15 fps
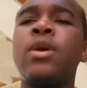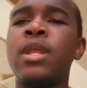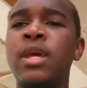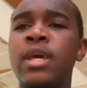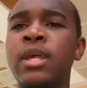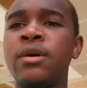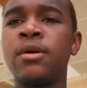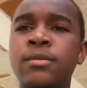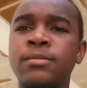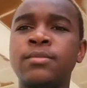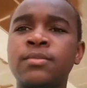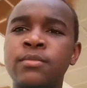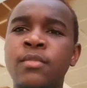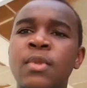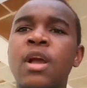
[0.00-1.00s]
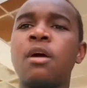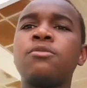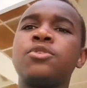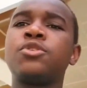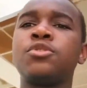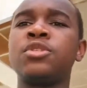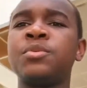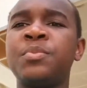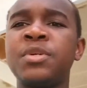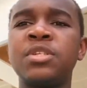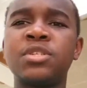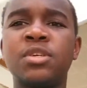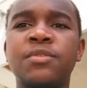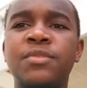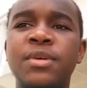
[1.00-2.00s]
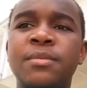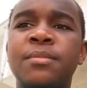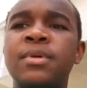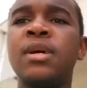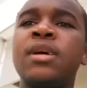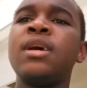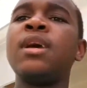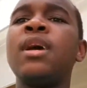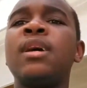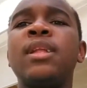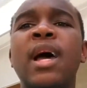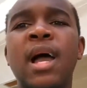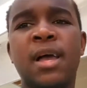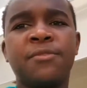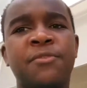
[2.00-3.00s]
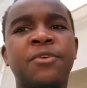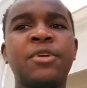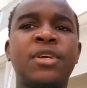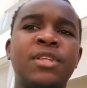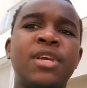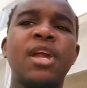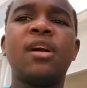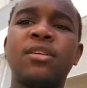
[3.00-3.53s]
when I get home, I will show the picture of them, the iPhone and the